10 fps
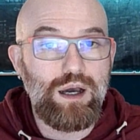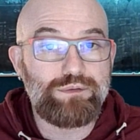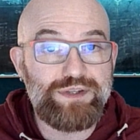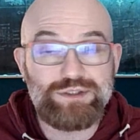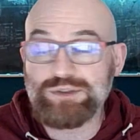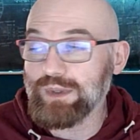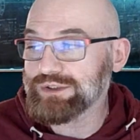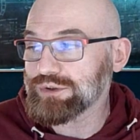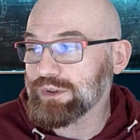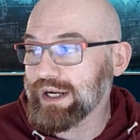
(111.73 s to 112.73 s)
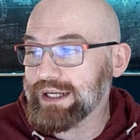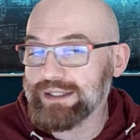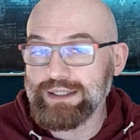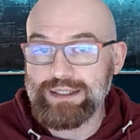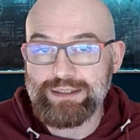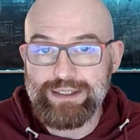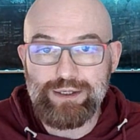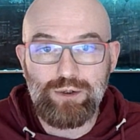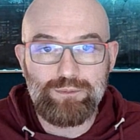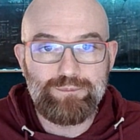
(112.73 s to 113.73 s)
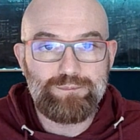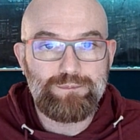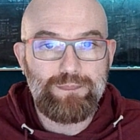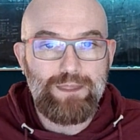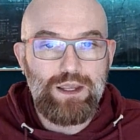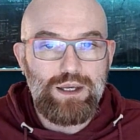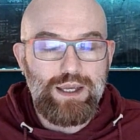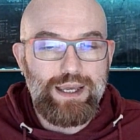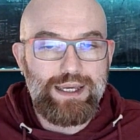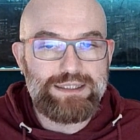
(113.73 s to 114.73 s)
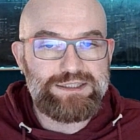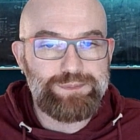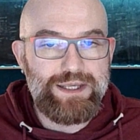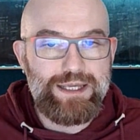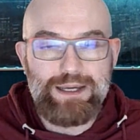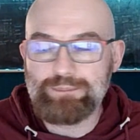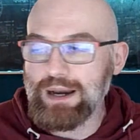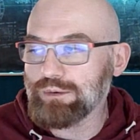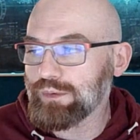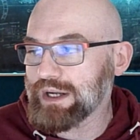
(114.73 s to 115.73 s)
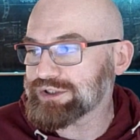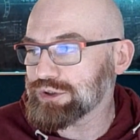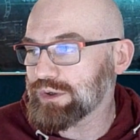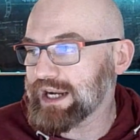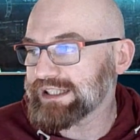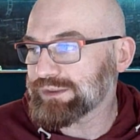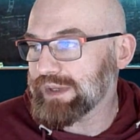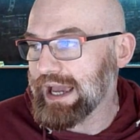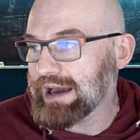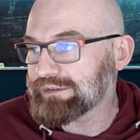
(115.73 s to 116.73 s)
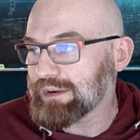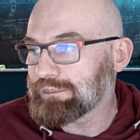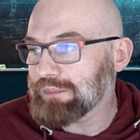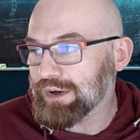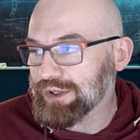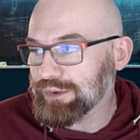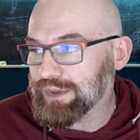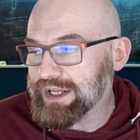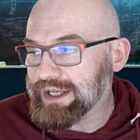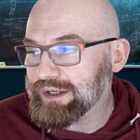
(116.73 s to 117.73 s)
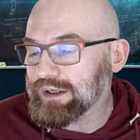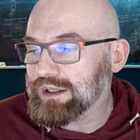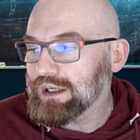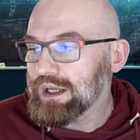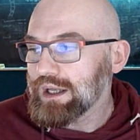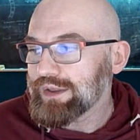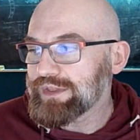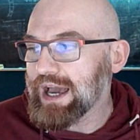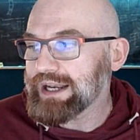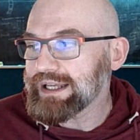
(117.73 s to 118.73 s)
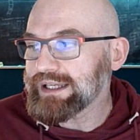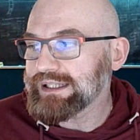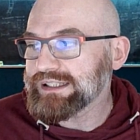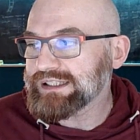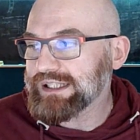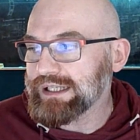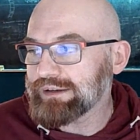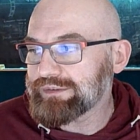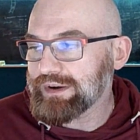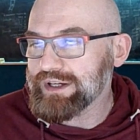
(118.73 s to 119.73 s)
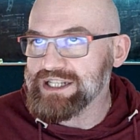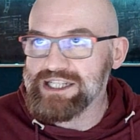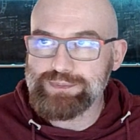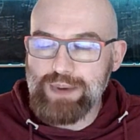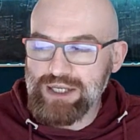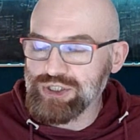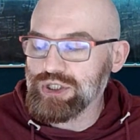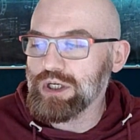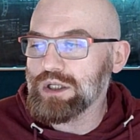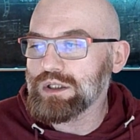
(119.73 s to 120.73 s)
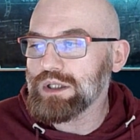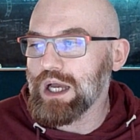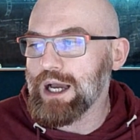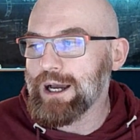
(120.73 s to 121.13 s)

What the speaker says: Venus retrograde in Leo. And speaking about retrogrades, we have Mercury here that is in a very special